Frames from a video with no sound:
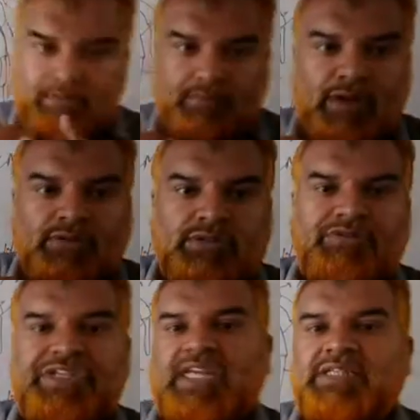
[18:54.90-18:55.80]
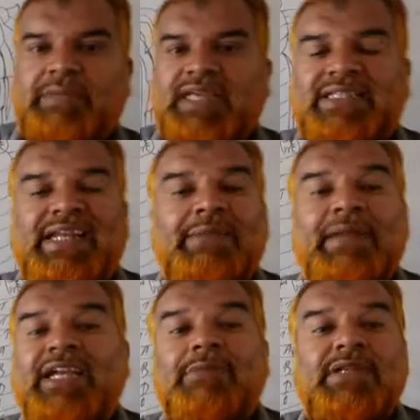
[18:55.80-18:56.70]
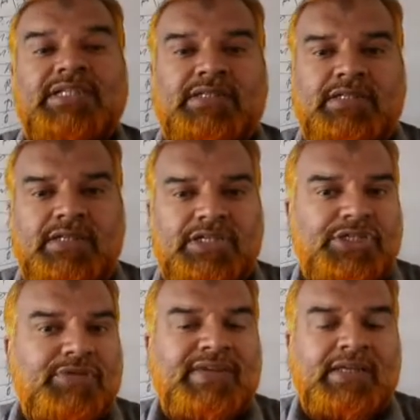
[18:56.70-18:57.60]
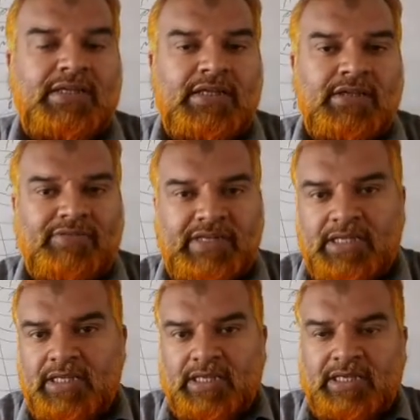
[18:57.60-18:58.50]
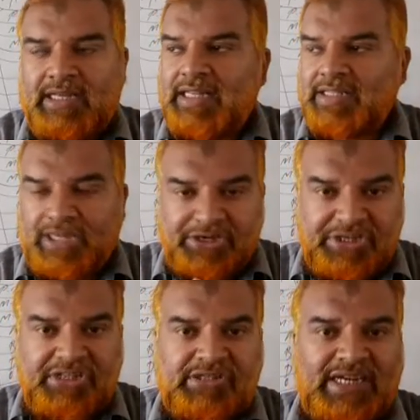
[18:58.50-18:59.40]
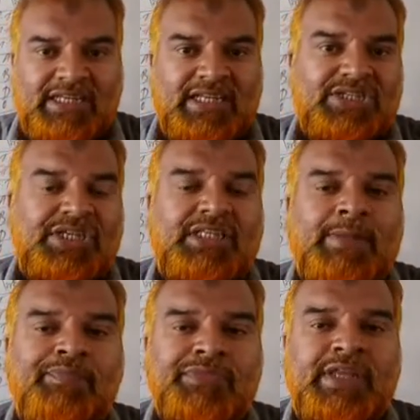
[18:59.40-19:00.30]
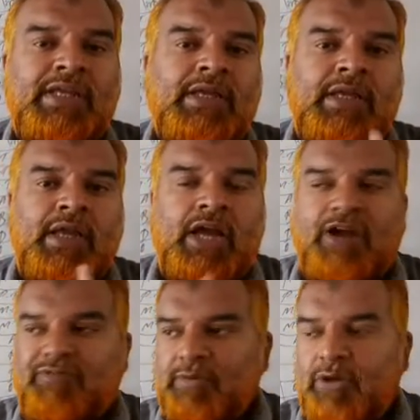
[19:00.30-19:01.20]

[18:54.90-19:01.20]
mouth, which has maxilla and mandibles, chewing, fine, clear. Then teeth, chitinous teeth. Then after